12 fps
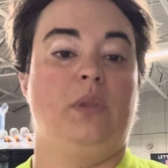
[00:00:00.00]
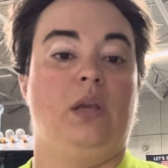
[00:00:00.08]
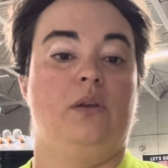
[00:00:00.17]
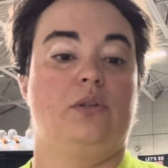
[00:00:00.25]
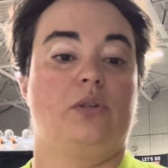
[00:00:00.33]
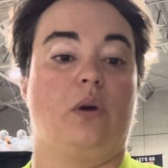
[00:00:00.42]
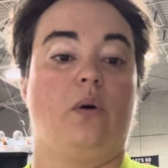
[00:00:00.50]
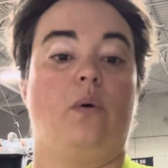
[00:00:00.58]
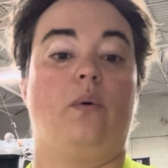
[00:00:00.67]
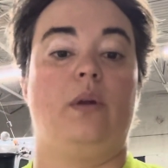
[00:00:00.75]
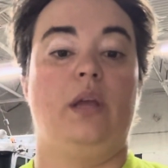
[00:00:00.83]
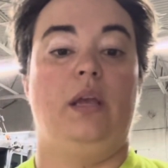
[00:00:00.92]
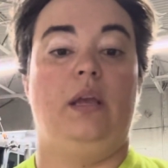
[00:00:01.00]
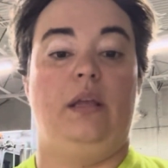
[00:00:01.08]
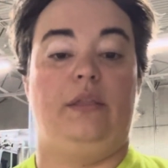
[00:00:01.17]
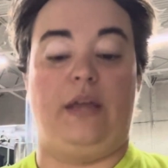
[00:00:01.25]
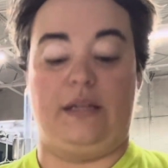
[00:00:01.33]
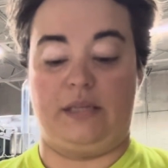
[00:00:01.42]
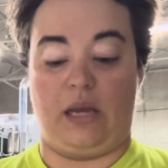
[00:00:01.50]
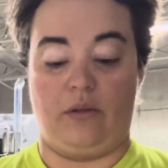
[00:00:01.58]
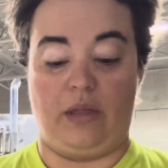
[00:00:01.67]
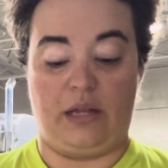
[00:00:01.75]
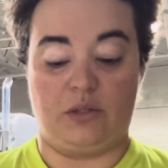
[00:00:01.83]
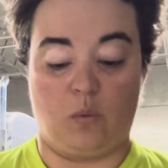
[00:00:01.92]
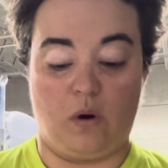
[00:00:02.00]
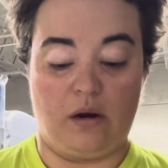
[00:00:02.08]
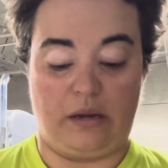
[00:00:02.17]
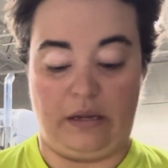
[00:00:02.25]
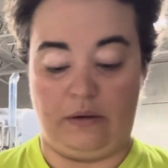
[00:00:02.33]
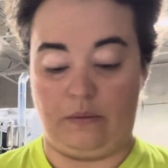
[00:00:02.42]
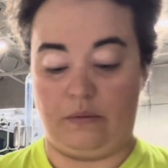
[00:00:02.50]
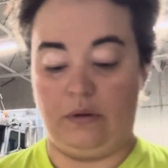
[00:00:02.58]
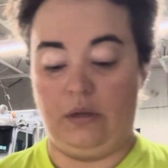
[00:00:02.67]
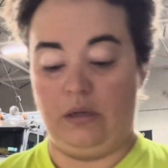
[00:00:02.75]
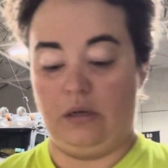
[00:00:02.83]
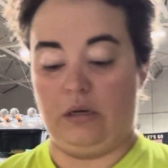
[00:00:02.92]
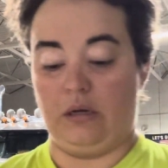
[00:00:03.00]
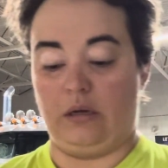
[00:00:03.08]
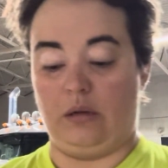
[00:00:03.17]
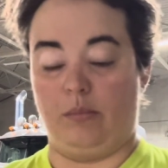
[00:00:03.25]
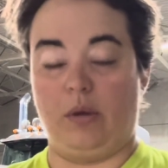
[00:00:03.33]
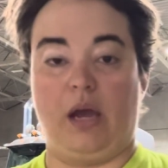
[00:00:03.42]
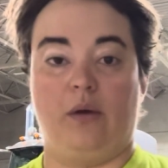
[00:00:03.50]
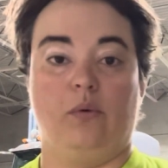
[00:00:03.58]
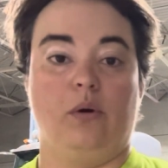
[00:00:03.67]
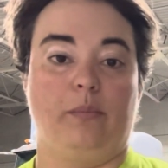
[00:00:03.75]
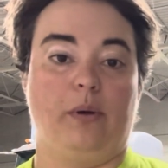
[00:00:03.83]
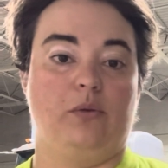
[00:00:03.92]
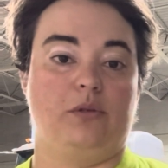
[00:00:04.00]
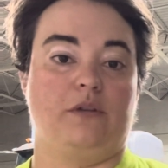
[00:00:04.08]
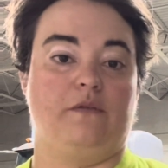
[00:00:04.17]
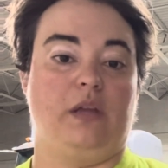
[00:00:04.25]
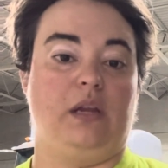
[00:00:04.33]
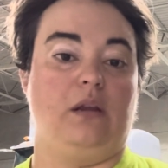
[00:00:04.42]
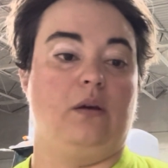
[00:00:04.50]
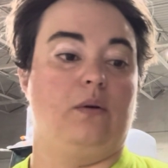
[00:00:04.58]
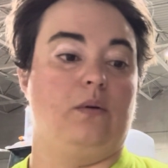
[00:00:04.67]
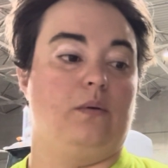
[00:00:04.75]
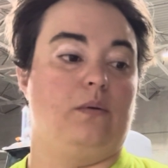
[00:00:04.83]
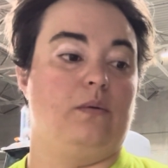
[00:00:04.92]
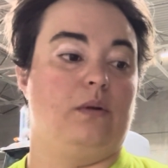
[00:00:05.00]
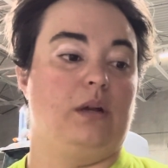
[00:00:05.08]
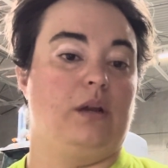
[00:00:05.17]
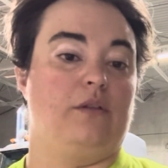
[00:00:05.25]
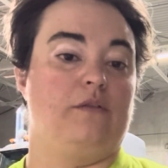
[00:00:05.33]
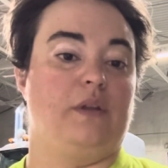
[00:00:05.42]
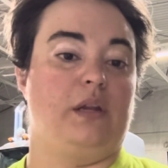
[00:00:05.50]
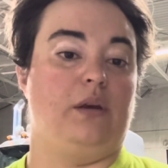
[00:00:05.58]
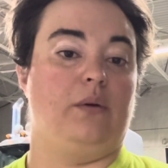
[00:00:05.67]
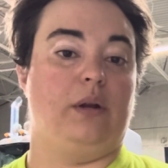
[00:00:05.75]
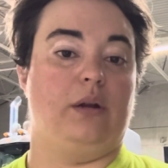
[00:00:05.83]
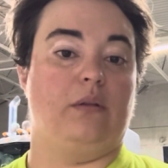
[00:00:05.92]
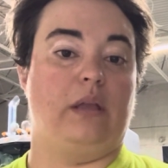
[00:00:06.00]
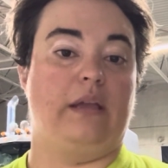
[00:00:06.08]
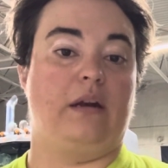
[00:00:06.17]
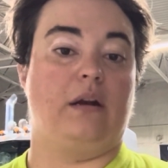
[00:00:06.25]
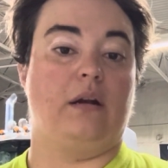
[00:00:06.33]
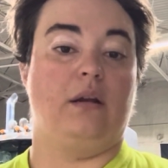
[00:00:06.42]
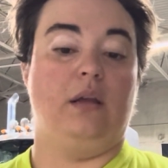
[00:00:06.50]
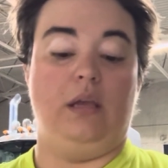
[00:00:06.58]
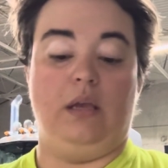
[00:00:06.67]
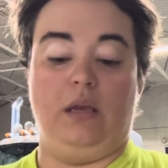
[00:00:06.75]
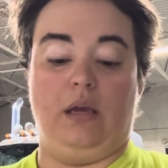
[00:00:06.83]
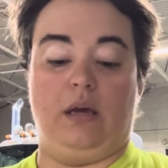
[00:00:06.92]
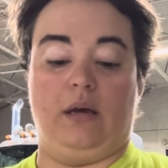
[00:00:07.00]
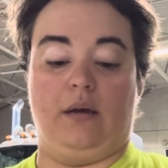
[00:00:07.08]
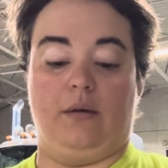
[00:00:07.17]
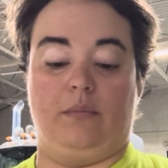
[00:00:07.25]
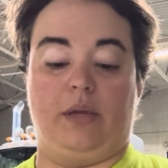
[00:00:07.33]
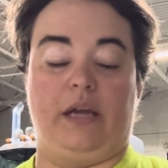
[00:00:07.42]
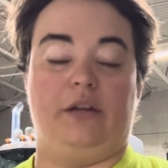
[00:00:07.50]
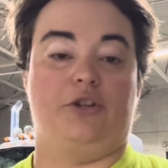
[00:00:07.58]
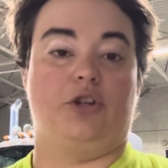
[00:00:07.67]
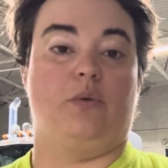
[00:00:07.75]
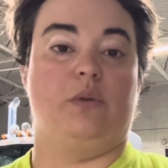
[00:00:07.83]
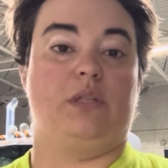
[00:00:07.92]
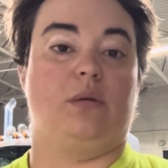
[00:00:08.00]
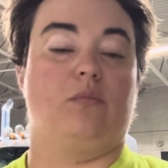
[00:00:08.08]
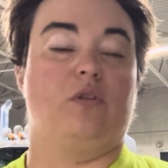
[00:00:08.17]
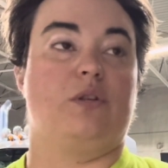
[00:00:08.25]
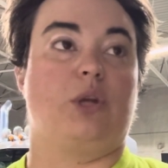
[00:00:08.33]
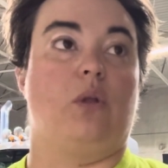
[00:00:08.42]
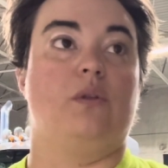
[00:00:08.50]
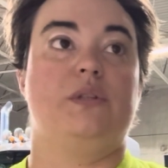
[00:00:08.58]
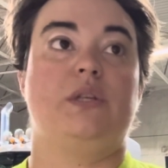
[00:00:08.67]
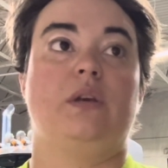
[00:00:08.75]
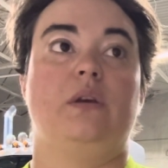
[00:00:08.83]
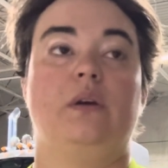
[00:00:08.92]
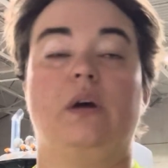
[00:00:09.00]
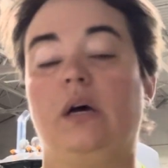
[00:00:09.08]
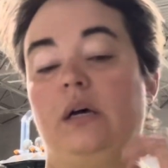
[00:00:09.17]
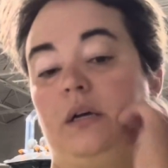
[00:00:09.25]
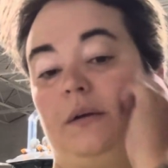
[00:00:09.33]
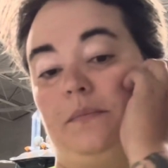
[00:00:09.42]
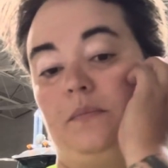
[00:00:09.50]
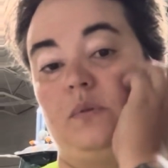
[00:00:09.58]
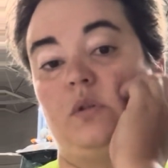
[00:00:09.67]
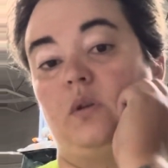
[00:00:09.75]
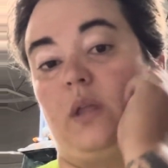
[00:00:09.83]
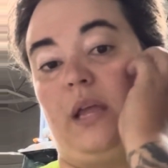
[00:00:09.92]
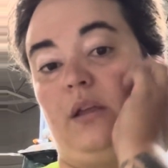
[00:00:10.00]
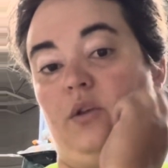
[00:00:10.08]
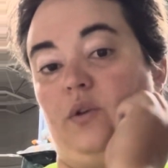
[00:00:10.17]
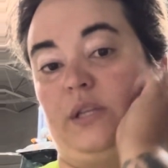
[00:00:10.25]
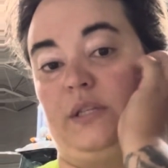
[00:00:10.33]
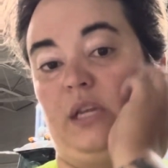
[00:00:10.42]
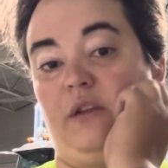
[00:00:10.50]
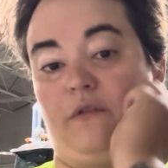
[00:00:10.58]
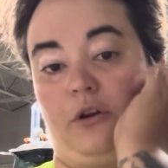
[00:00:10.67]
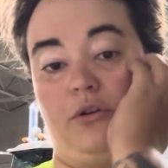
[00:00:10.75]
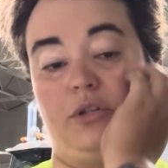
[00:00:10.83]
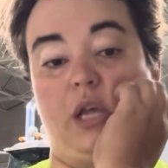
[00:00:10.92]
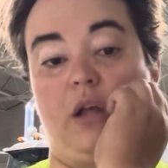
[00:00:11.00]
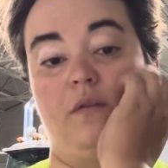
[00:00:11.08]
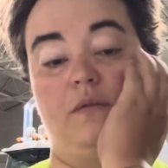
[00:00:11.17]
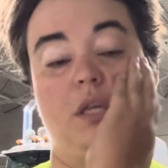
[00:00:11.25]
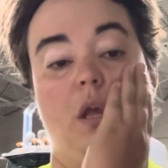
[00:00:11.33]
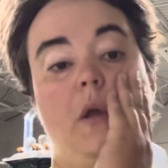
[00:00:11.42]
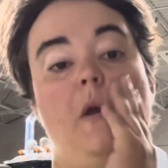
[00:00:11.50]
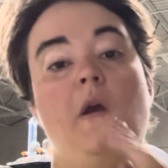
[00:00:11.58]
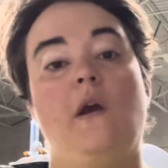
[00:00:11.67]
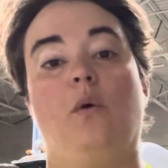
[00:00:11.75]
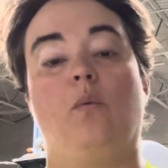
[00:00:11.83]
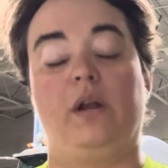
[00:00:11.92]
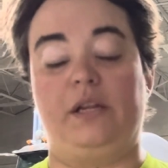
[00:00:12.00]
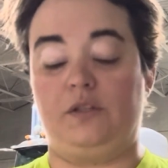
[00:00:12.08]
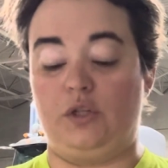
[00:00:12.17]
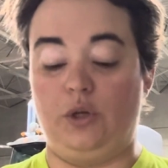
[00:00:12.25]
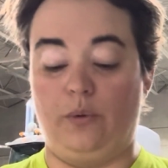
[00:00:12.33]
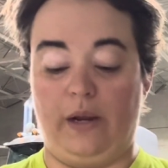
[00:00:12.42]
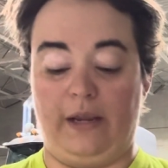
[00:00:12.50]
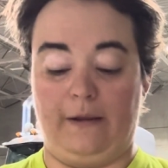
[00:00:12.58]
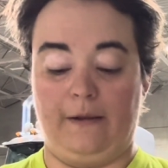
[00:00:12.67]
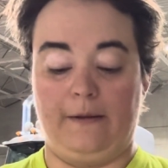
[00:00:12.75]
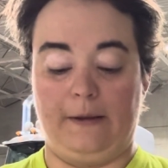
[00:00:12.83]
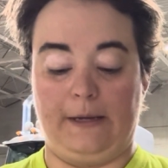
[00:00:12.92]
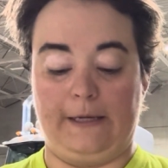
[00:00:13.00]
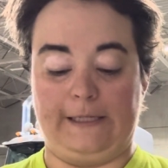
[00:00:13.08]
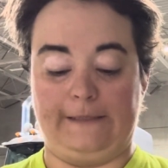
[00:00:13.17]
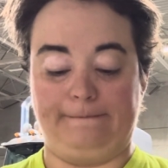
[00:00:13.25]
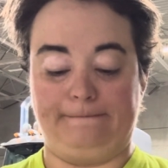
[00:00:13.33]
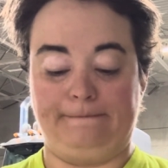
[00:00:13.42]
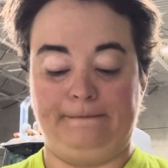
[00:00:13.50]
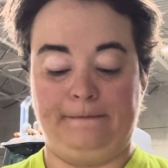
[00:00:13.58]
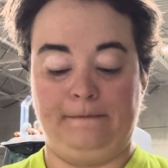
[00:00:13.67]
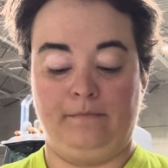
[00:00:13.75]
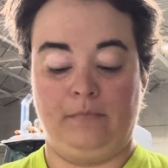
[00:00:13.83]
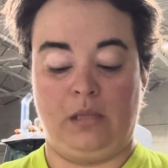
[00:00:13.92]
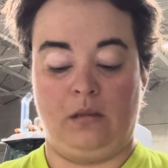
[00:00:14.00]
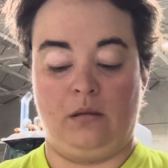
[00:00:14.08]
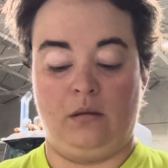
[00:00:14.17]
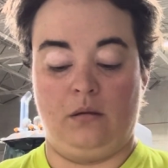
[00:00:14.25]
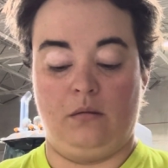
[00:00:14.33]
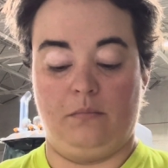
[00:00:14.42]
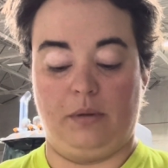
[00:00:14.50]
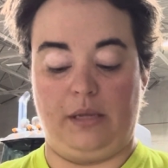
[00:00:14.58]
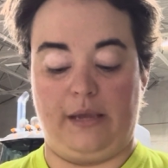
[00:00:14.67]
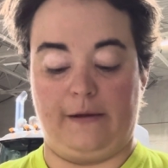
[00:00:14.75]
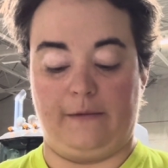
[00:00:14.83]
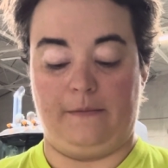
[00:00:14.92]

So that's how that's working. I will post another video here later, kind of showing some results, so that you can see for yourselves what it's doing. But yeah,